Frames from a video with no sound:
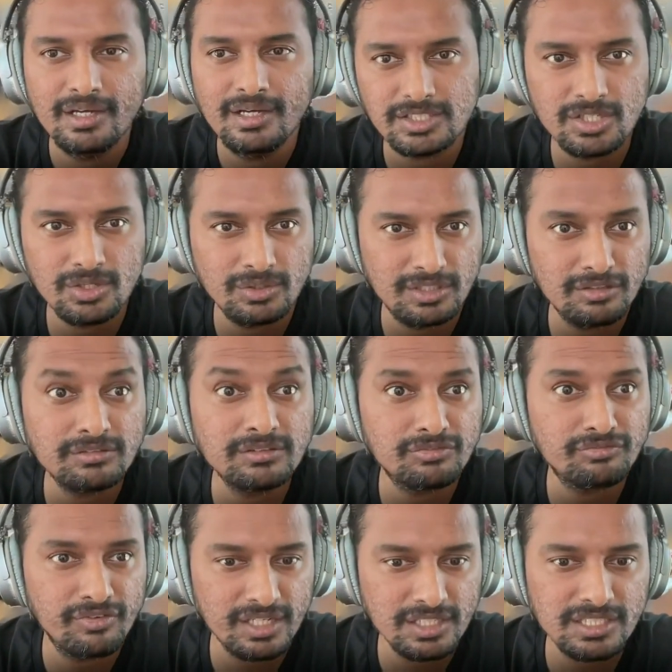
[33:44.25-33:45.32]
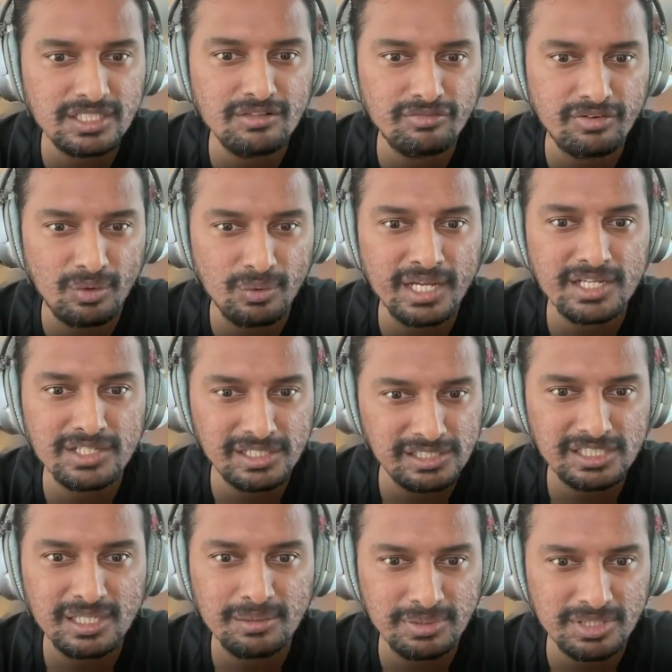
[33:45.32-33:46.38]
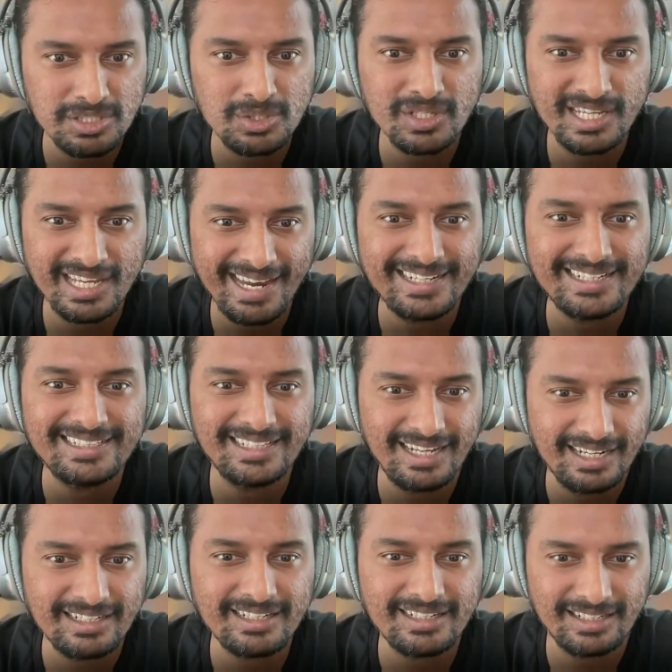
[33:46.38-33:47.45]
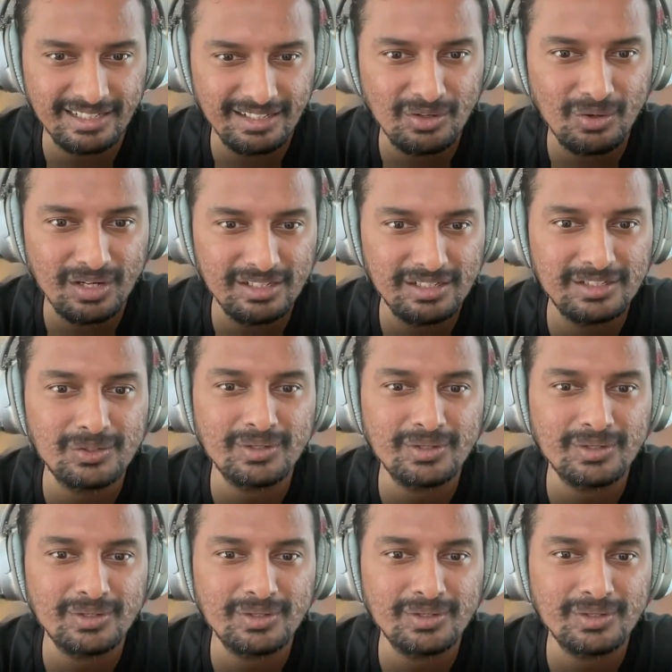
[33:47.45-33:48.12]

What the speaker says: So the first and foundational step is to get that in order,